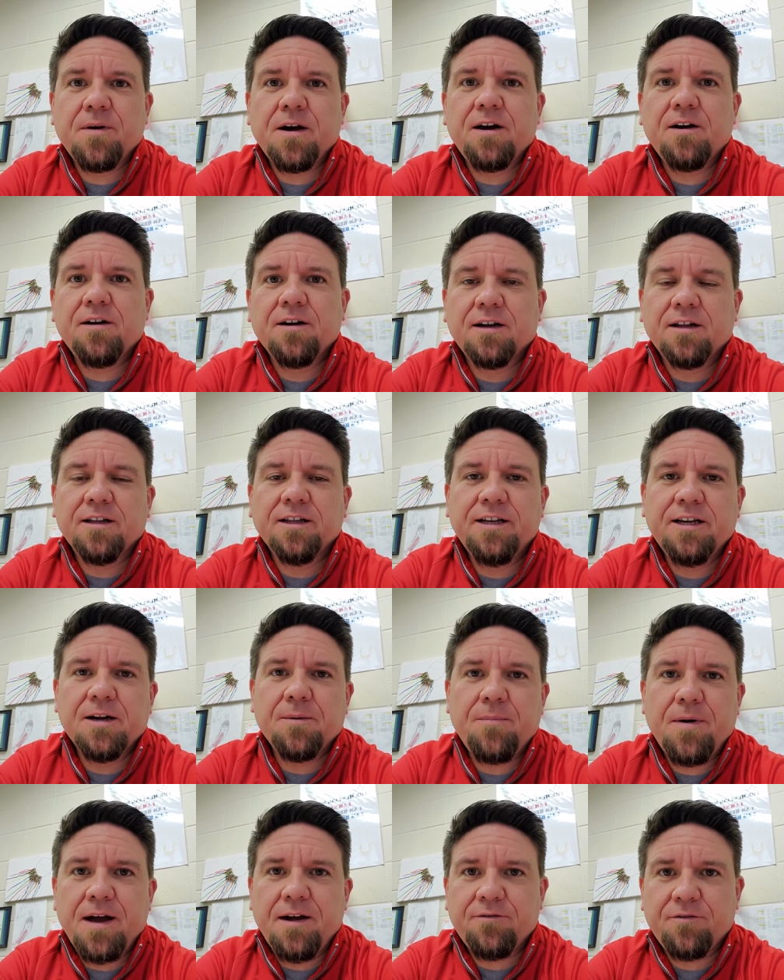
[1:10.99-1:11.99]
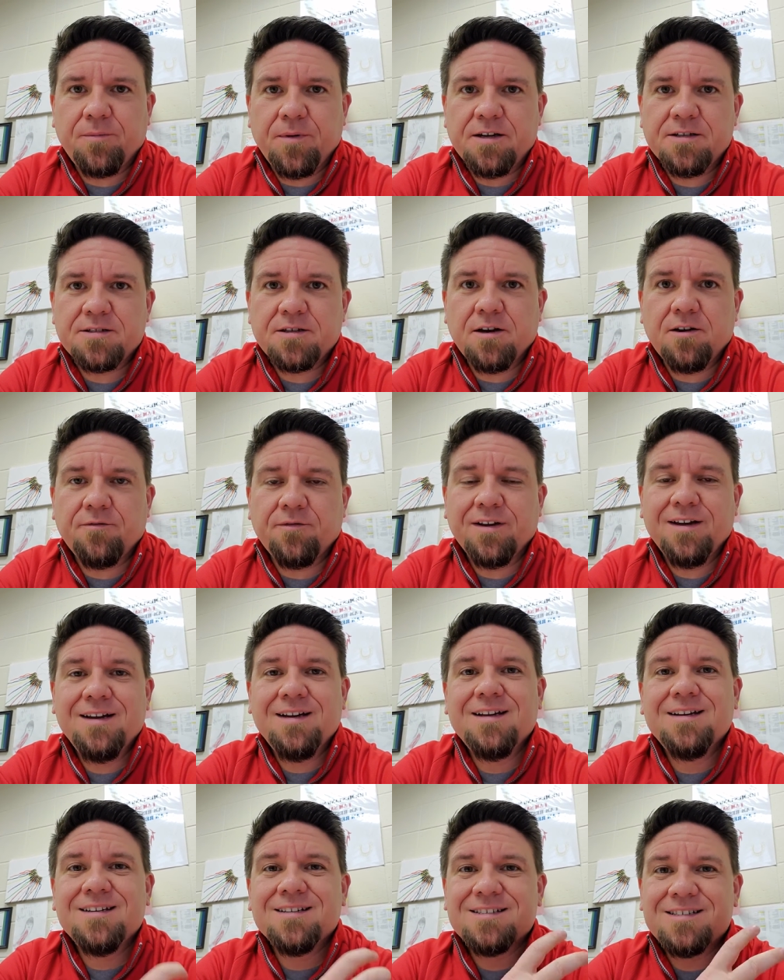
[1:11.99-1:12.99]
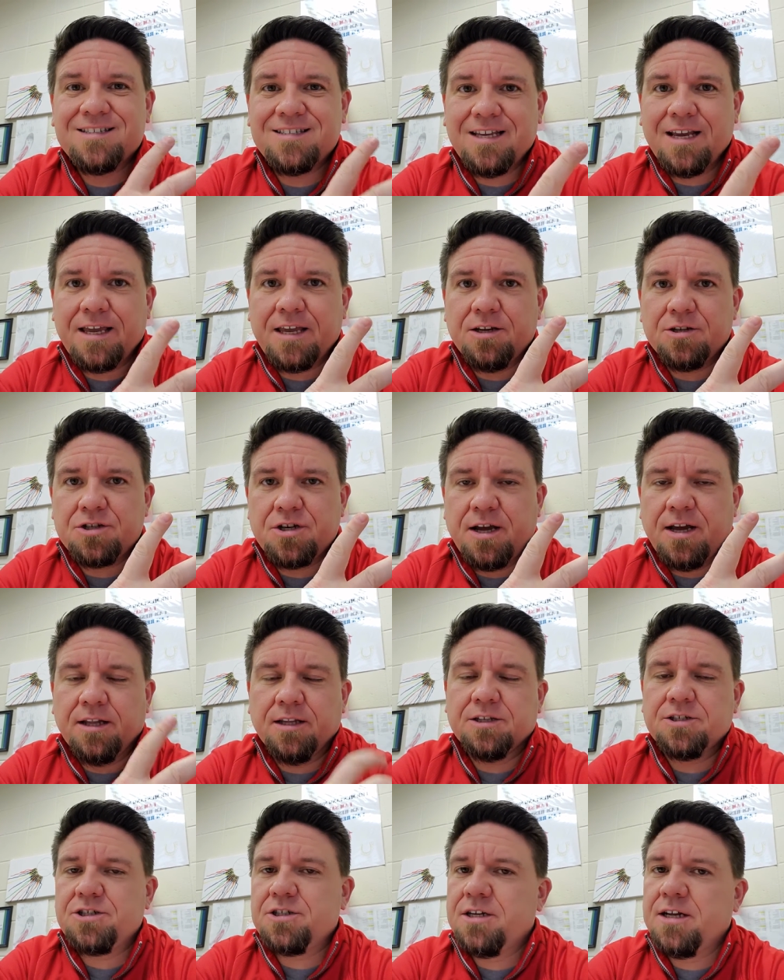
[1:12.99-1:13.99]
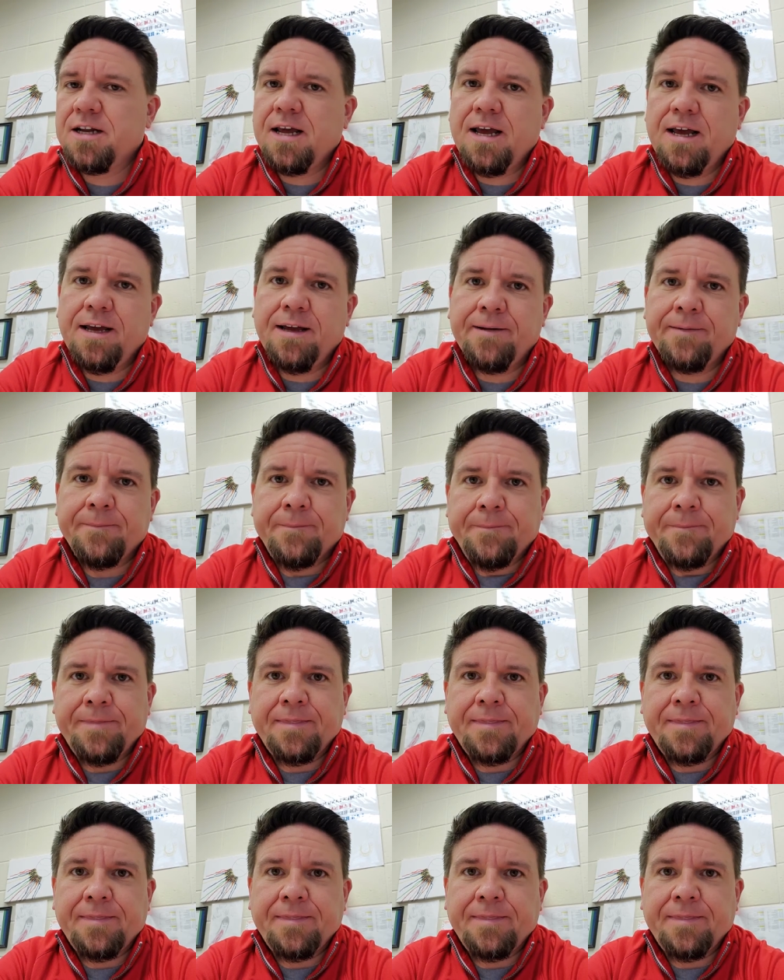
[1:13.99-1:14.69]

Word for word: better and clean up after myself? Second challenge today